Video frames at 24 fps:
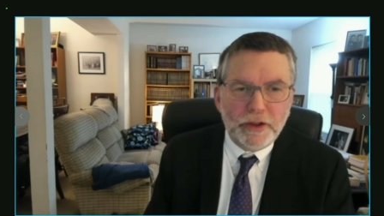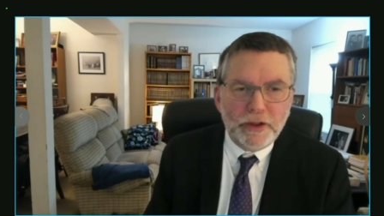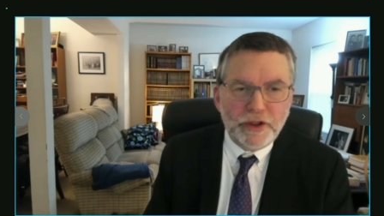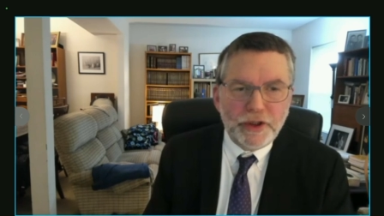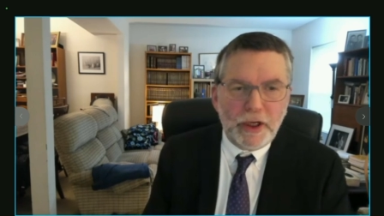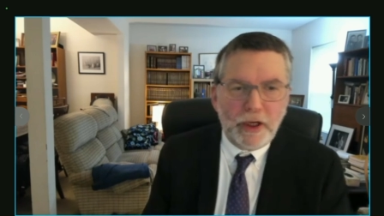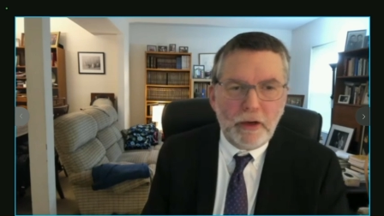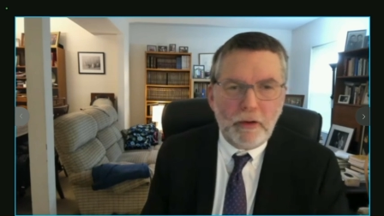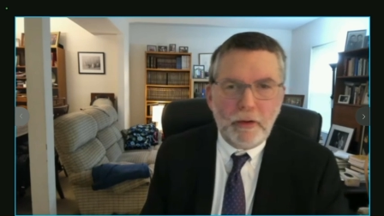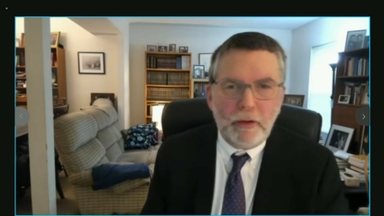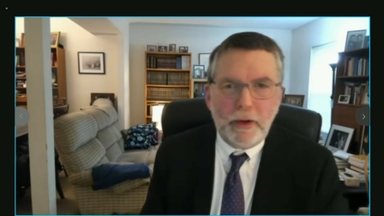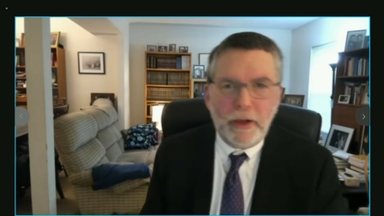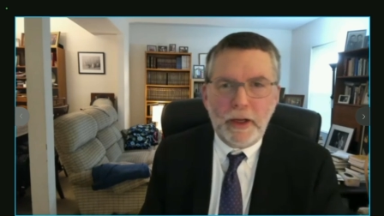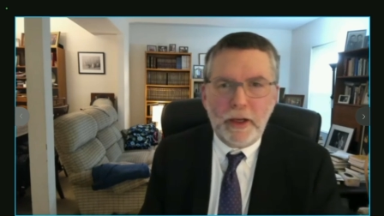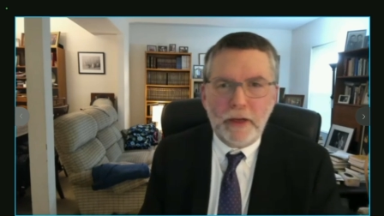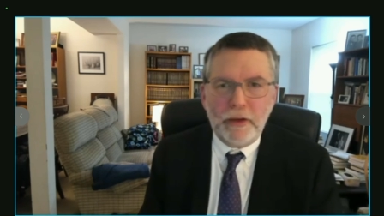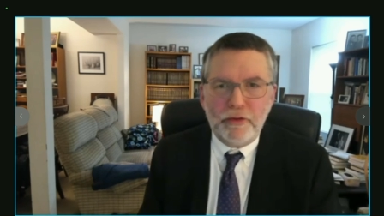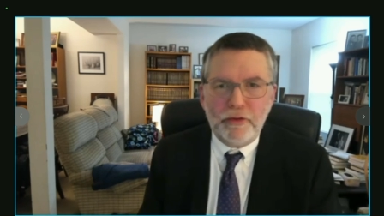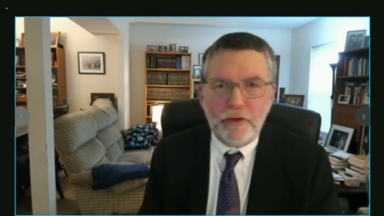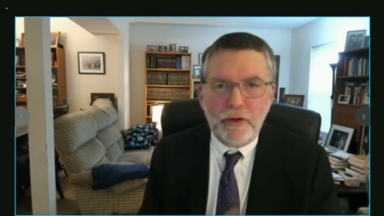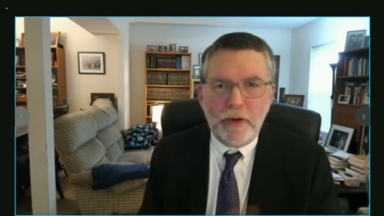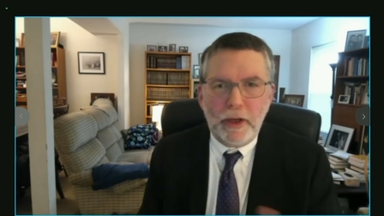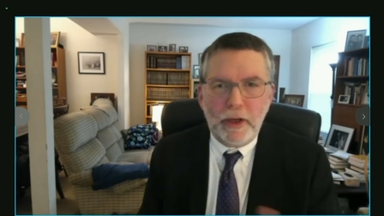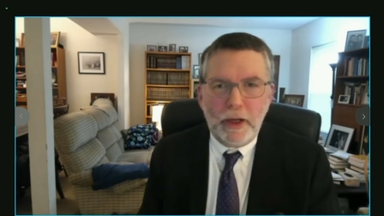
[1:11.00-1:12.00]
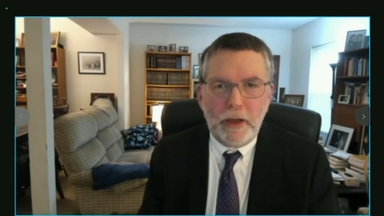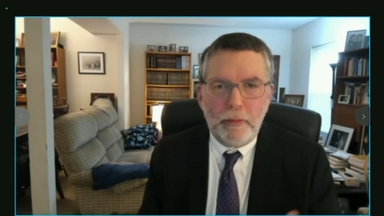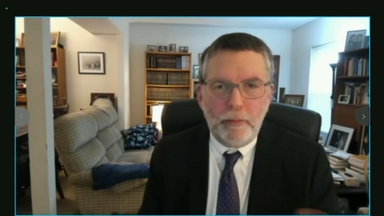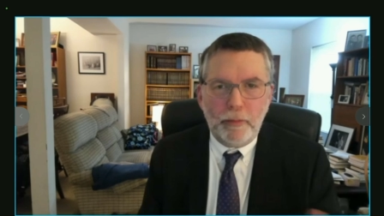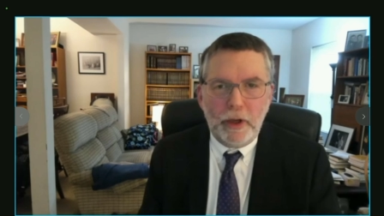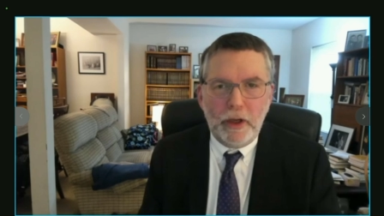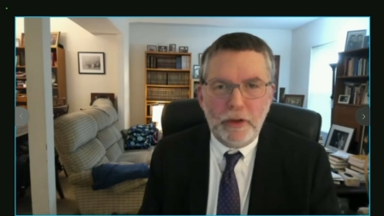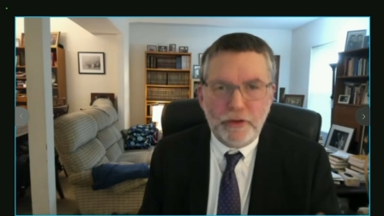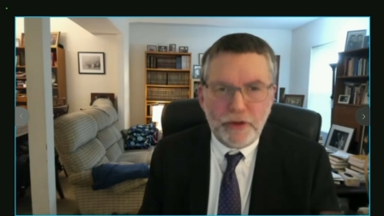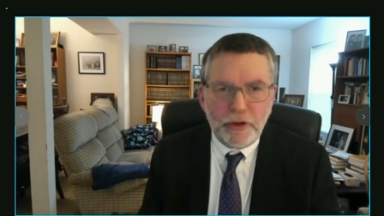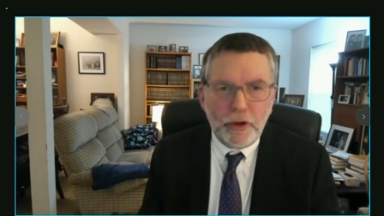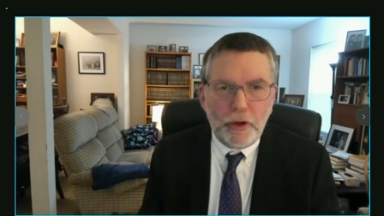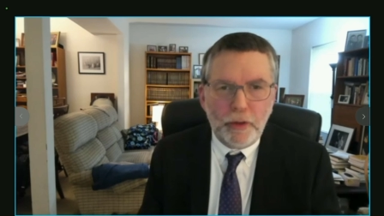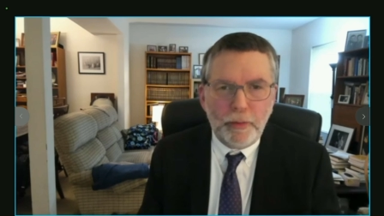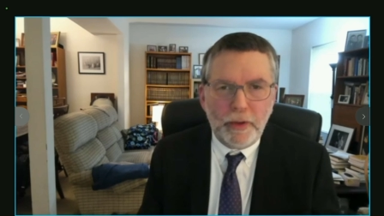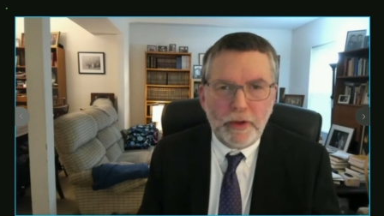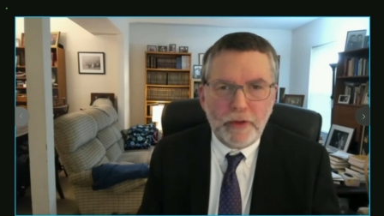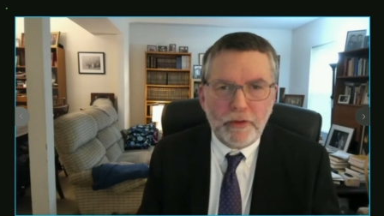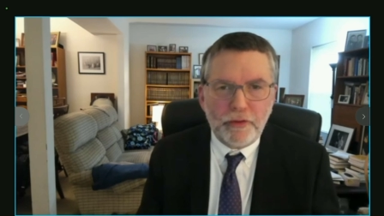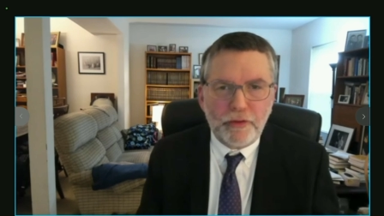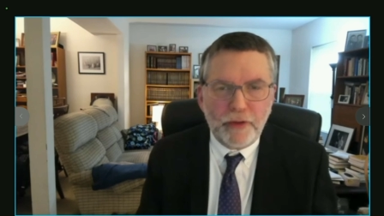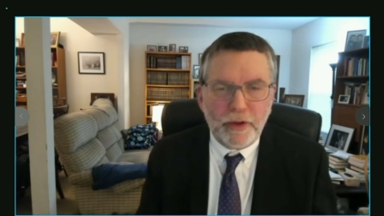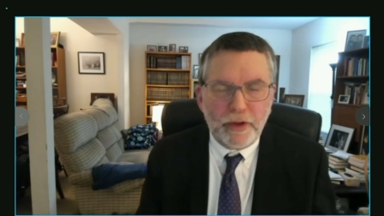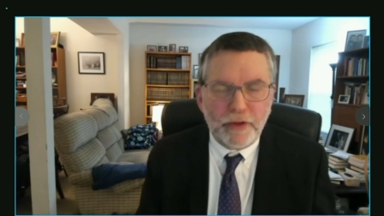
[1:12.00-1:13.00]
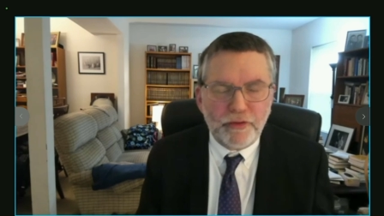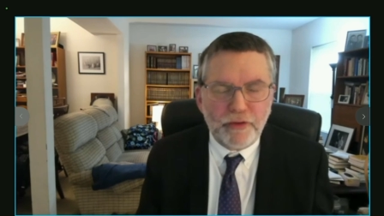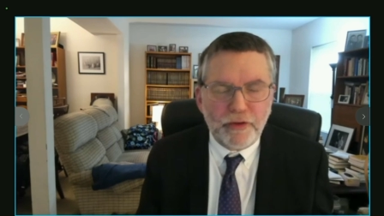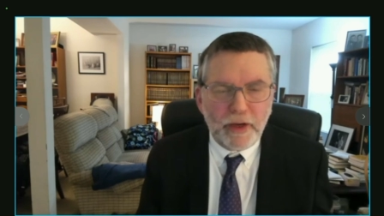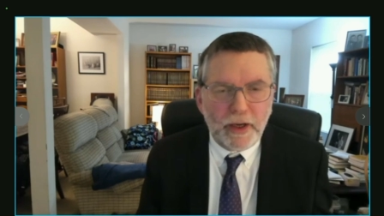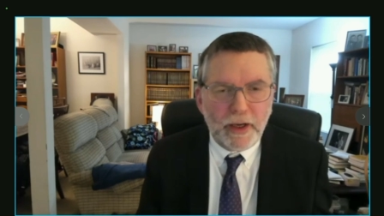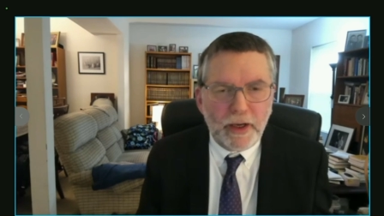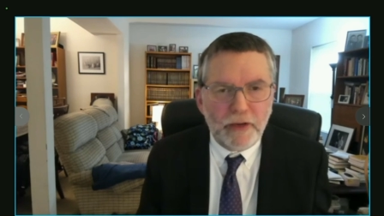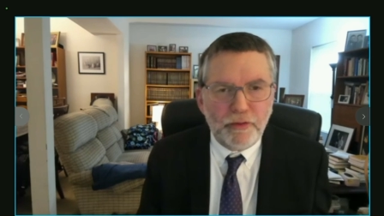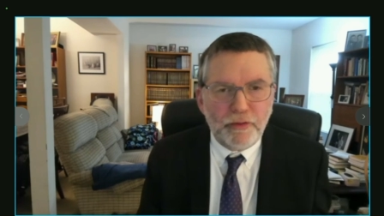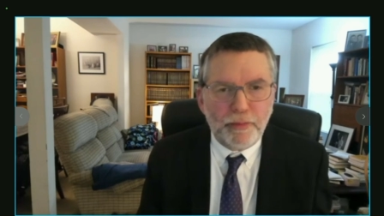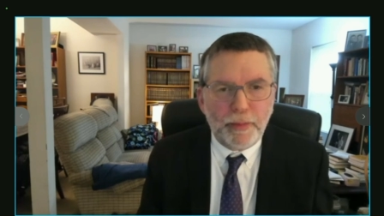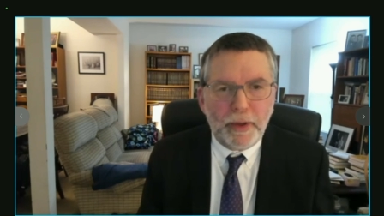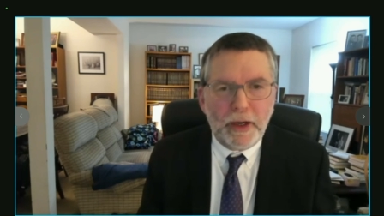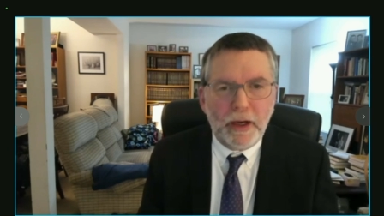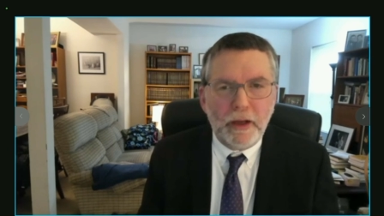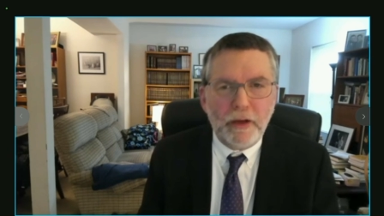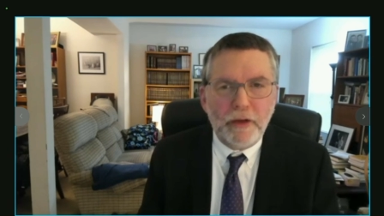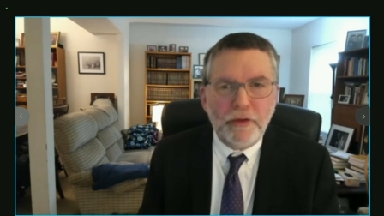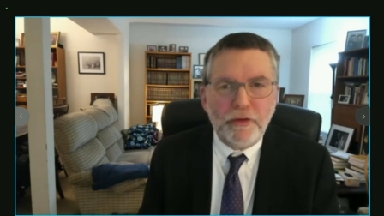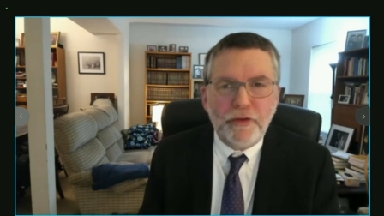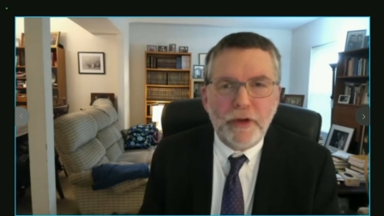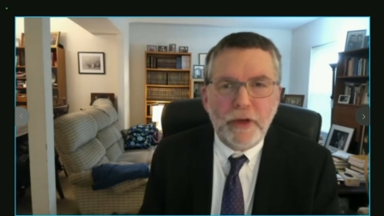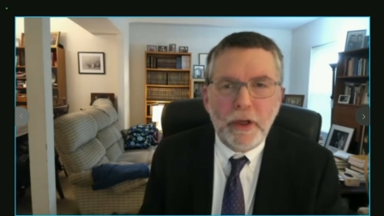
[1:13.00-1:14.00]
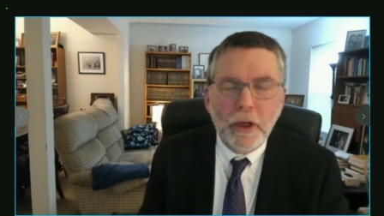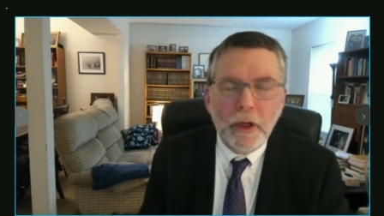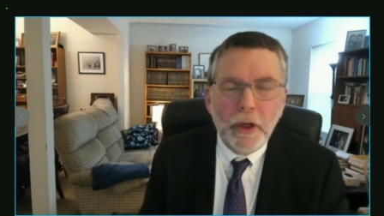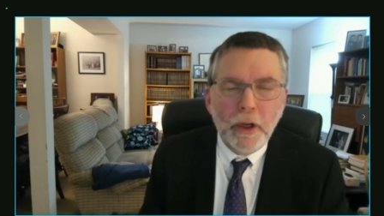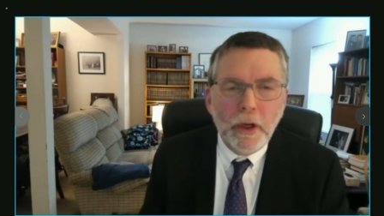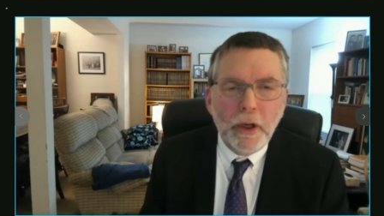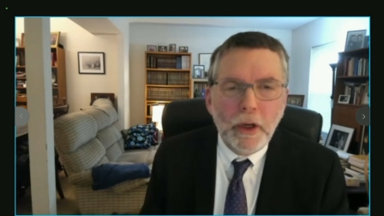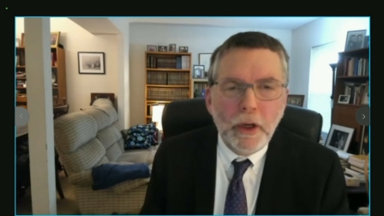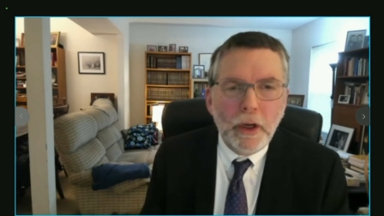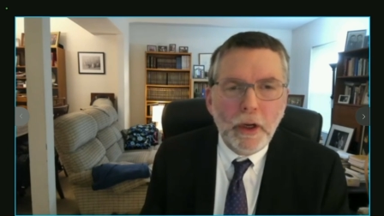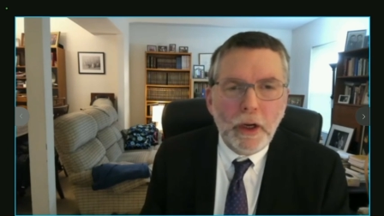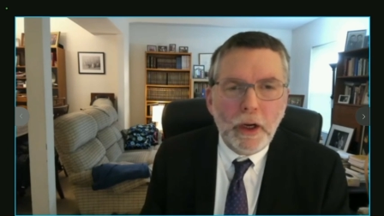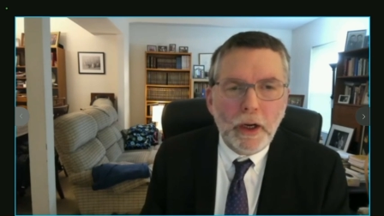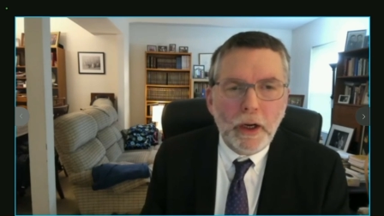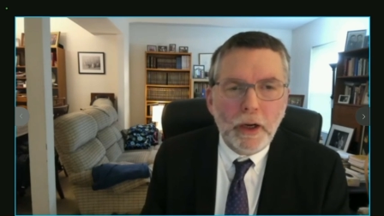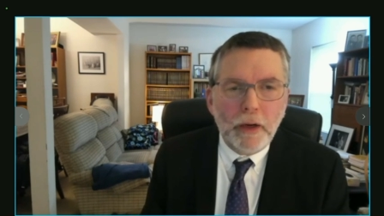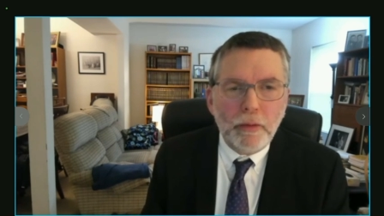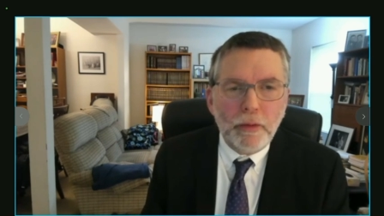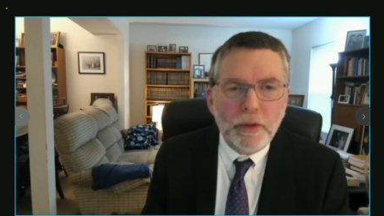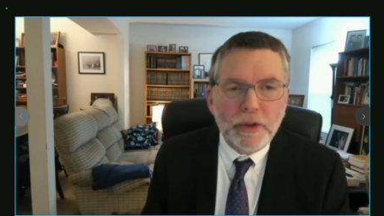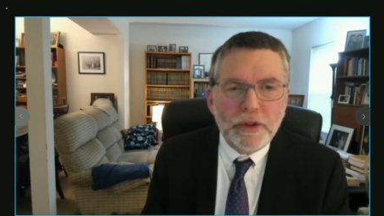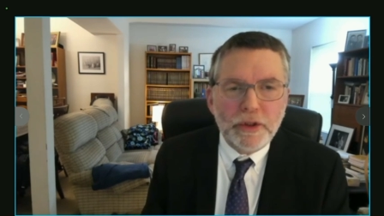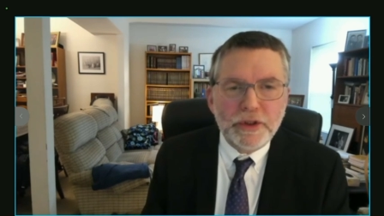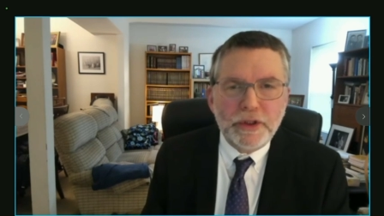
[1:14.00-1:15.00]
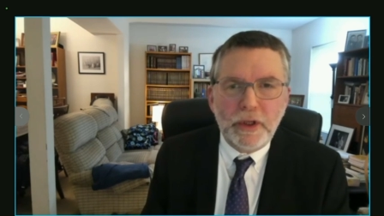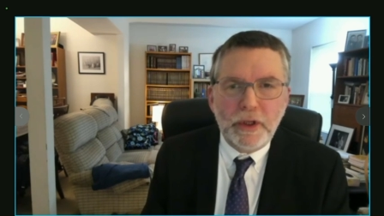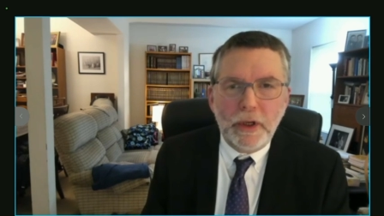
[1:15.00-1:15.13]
sharing and genomics science policy, which